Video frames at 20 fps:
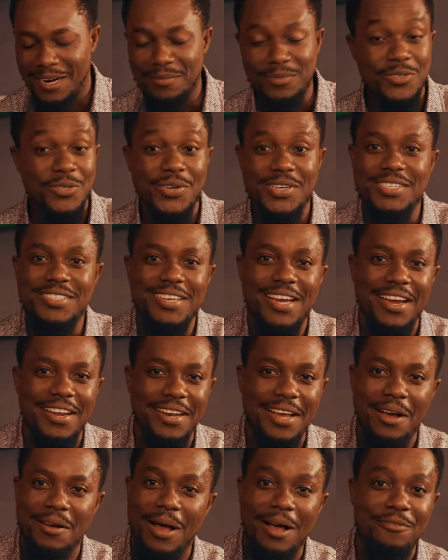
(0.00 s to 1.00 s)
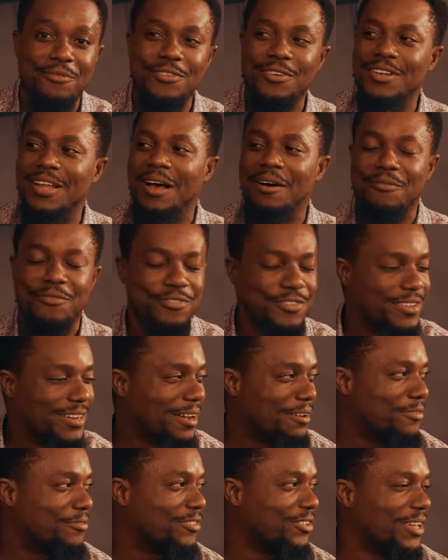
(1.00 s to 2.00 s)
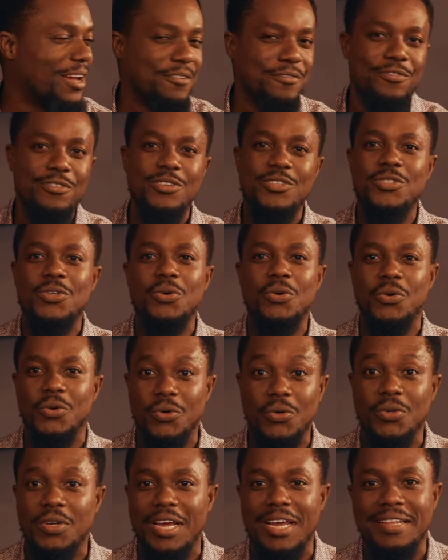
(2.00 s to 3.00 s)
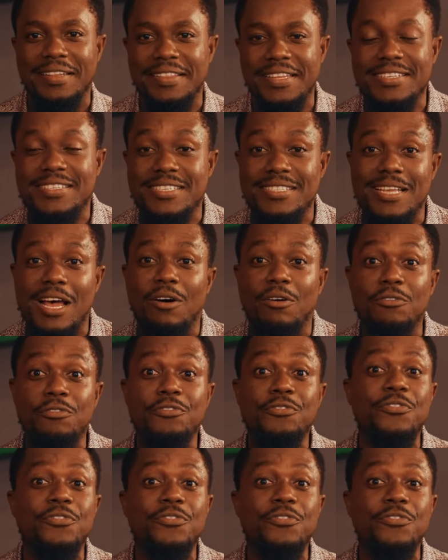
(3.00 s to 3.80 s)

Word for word: I'm so excited. I feel, I feel, I feel, I feel so good. And this is our